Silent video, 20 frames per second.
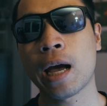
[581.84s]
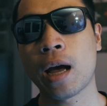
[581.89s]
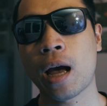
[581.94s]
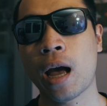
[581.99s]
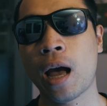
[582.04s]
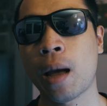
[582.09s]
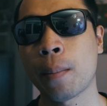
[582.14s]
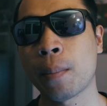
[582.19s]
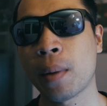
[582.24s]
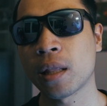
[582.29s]

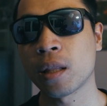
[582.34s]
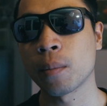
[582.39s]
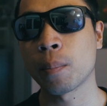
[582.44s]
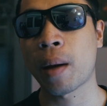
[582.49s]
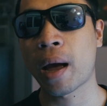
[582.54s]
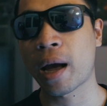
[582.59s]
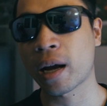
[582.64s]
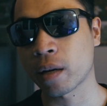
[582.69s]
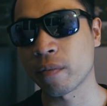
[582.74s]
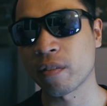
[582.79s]
am at the
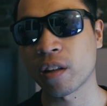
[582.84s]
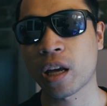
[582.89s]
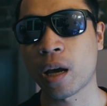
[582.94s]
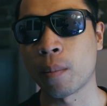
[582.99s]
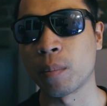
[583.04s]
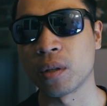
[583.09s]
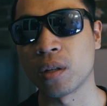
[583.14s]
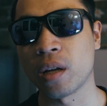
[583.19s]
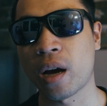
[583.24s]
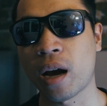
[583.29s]
back of the
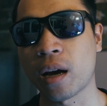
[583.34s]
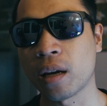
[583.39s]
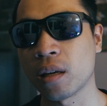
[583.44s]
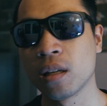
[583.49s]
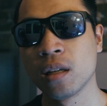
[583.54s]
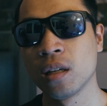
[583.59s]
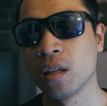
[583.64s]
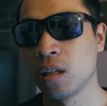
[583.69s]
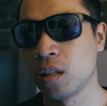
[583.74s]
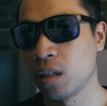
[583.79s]
camera,
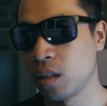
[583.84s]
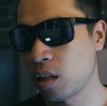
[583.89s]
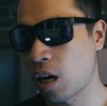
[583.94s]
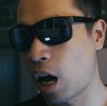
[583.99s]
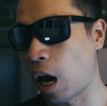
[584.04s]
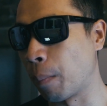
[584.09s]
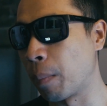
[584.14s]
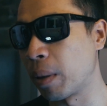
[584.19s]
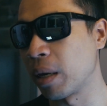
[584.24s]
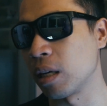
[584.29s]

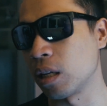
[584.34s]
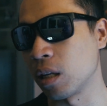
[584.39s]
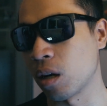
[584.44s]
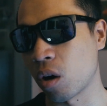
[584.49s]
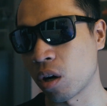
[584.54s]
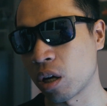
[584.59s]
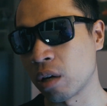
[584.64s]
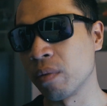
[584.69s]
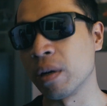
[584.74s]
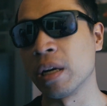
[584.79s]
I may
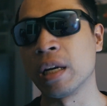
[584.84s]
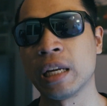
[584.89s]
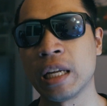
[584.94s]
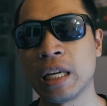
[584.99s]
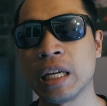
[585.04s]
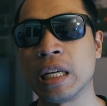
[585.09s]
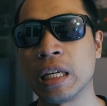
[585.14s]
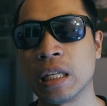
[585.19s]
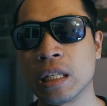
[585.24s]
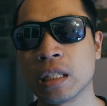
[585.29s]
not even
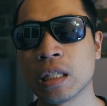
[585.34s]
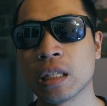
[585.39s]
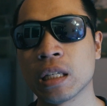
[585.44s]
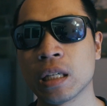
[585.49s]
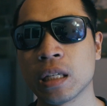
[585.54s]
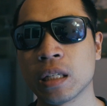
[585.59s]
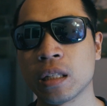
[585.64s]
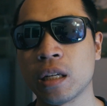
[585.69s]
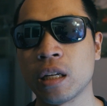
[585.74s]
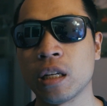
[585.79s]
need
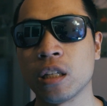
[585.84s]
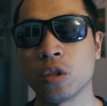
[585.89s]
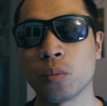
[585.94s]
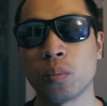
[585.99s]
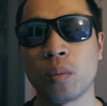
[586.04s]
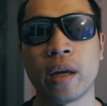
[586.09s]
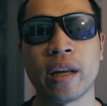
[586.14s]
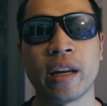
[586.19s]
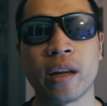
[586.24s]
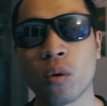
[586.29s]
the Ninja
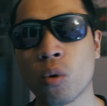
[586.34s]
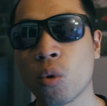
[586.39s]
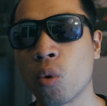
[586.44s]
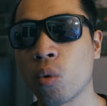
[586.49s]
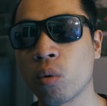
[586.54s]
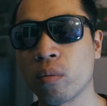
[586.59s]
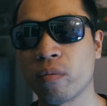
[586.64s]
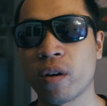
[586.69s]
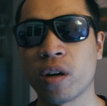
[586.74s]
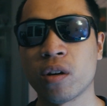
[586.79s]
Blade at
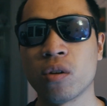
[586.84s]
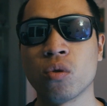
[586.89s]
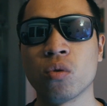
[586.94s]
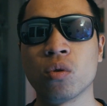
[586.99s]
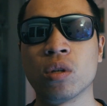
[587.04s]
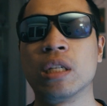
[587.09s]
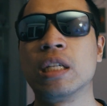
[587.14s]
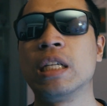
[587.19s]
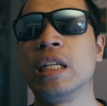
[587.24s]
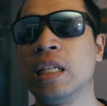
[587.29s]
all if I
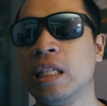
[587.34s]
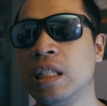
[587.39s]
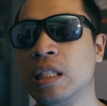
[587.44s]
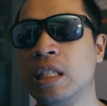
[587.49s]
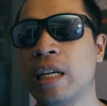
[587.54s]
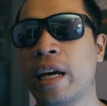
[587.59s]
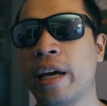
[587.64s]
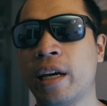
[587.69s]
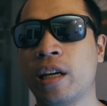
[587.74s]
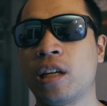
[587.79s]
don't need
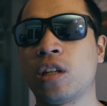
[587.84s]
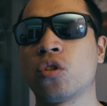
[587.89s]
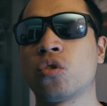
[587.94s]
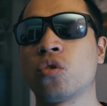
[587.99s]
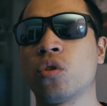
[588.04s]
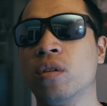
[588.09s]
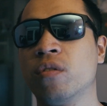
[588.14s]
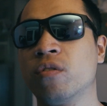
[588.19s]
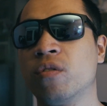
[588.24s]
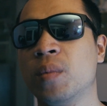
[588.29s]
the
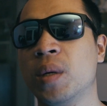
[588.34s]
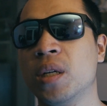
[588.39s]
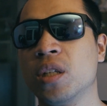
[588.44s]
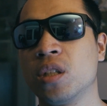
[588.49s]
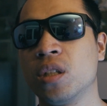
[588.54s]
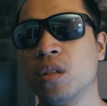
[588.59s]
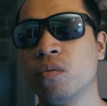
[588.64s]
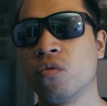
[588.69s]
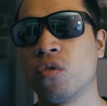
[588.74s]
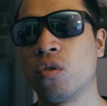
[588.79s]
extra
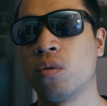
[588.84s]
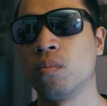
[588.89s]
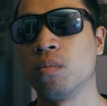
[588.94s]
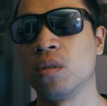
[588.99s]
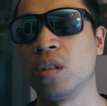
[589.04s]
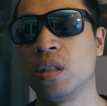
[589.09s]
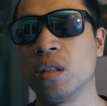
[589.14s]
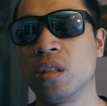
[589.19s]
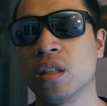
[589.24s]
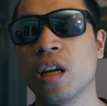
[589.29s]
information from
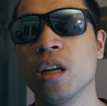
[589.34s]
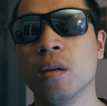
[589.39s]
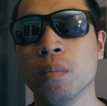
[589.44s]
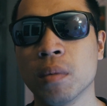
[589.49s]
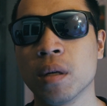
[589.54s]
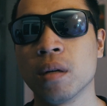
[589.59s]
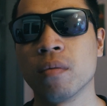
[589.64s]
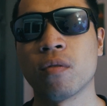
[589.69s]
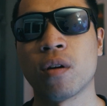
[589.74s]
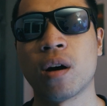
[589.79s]
the
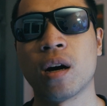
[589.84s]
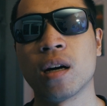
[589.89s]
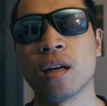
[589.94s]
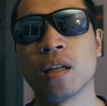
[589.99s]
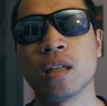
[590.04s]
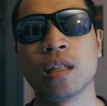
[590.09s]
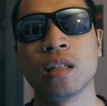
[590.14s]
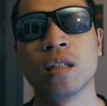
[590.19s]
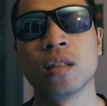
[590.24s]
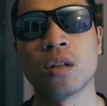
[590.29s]
10-bit file.
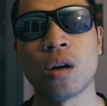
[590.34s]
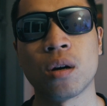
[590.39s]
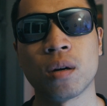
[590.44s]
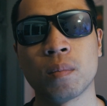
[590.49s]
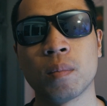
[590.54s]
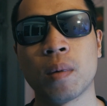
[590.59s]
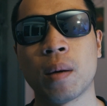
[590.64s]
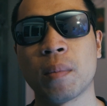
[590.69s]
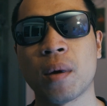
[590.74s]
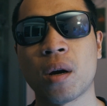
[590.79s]

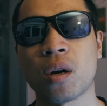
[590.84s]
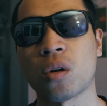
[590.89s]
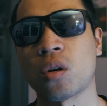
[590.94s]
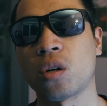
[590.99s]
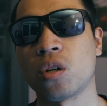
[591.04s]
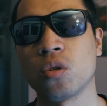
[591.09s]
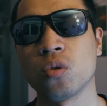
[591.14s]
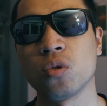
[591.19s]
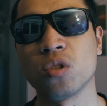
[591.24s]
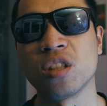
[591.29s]
I'm not going to
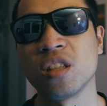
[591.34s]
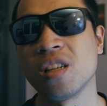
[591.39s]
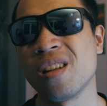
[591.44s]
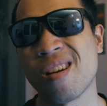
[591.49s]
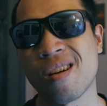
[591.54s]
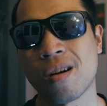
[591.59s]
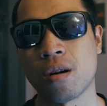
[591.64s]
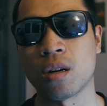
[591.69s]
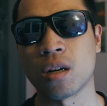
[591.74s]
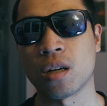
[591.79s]
do
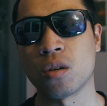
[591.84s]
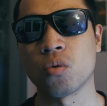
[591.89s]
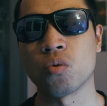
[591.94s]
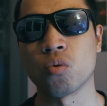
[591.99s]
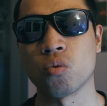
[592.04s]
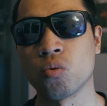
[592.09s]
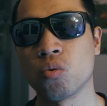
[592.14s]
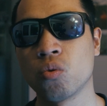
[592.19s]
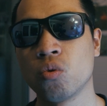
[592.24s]
C-Log at all,